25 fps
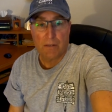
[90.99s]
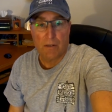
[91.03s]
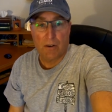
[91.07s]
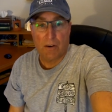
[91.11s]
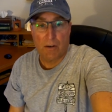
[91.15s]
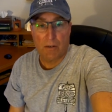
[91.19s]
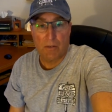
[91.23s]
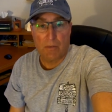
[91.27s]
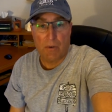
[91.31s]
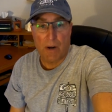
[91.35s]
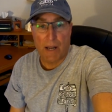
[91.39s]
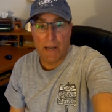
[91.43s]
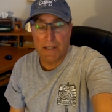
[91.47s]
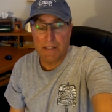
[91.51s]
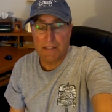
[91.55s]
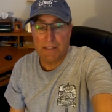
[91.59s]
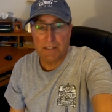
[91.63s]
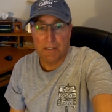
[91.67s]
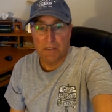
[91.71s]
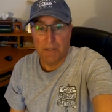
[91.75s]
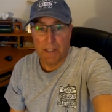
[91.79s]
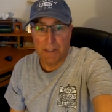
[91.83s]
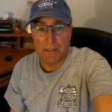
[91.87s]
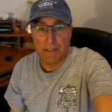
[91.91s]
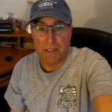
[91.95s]
All right,
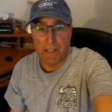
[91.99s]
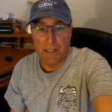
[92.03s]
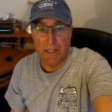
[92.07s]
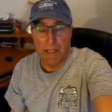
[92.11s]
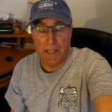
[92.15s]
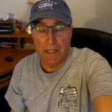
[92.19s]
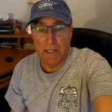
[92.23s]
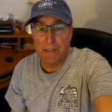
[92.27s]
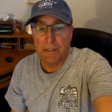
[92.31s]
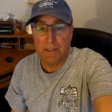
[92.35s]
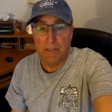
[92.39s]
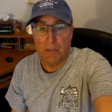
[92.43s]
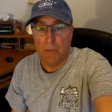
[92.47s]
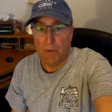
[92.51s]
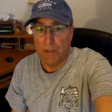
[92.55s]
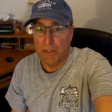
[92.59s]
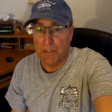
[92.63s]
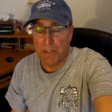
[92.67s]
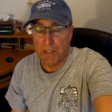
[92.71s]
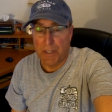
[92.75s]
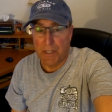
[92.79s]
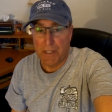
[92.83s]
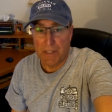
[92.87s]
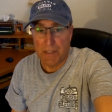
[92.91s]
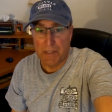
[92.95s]
so let's get into
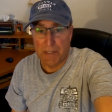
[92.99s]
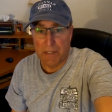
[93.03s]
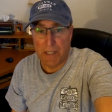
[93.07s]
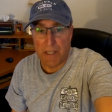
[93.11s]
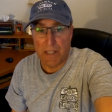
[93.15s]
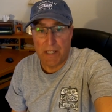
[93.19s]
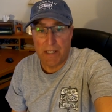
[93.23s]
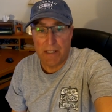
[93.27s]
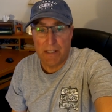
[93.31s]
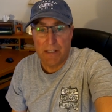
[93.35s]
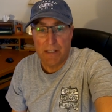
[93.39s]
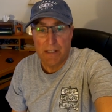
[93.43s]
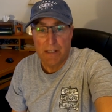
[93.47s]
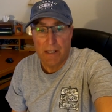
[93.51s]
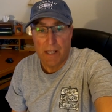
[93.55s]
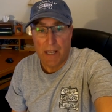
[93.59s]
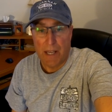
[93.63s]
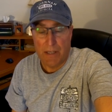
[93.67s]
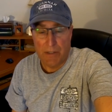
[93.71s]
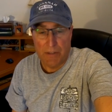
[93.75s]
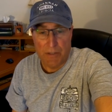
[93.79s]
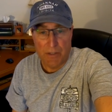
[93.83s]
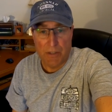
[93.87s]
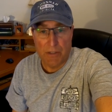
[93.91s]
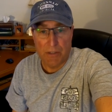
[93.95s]
what you can see
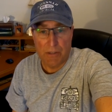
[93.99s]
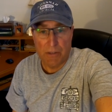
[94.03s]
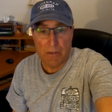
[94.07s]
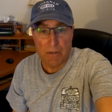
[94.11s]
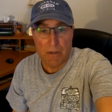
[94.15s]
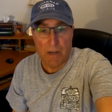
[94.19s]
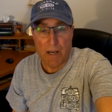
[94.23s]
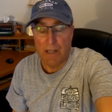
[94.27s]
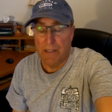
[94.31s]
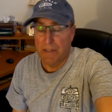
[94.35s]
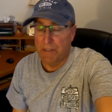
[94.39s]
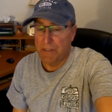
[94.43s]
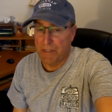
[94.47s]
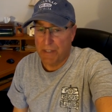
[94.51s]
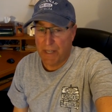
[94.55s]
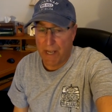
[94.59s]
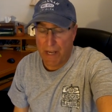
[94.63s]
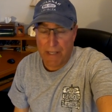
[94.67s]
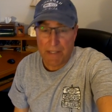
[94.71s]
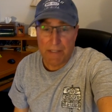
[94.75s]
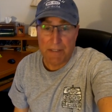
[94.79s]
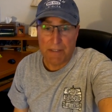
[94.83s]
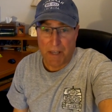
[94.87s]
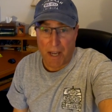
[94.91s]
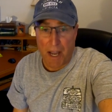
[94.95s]
and do on
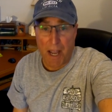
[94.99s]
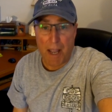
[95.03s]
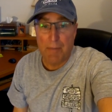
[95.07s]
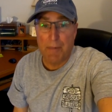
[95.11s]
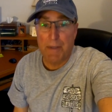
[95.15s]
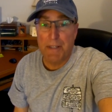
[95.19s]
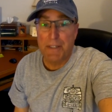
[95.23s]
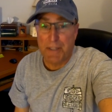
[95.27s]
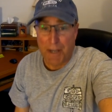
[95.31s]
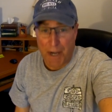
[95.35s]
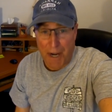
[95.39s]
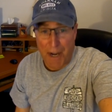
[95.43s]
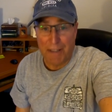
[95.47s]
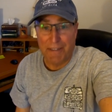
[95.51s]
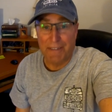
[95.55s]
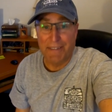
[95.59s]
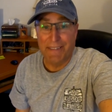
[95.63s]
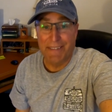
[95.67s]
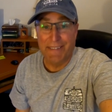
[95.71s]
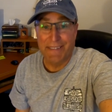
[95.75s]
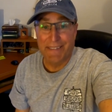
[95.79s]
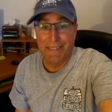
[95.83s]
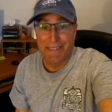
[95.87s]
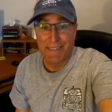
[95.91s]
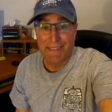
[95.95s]
St. Simon's
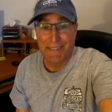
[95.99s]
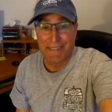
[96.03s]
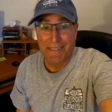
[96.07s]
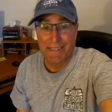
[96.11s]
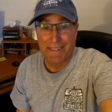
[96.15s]
Island.